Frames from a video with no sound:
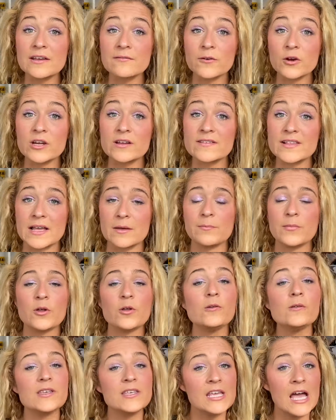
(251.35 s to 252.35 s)
for
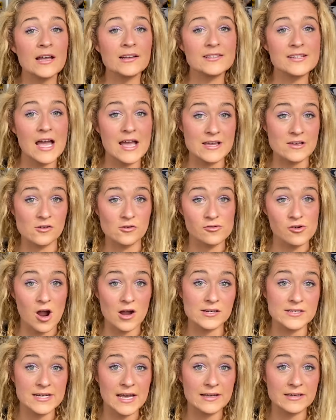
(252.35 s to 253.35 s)
example, young Nile
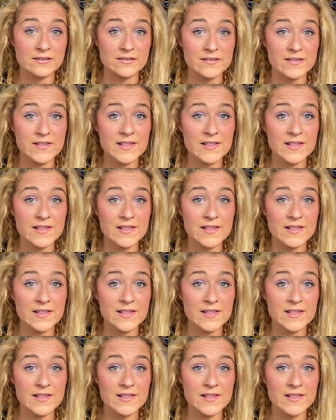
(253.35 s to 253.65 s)
crocodiles.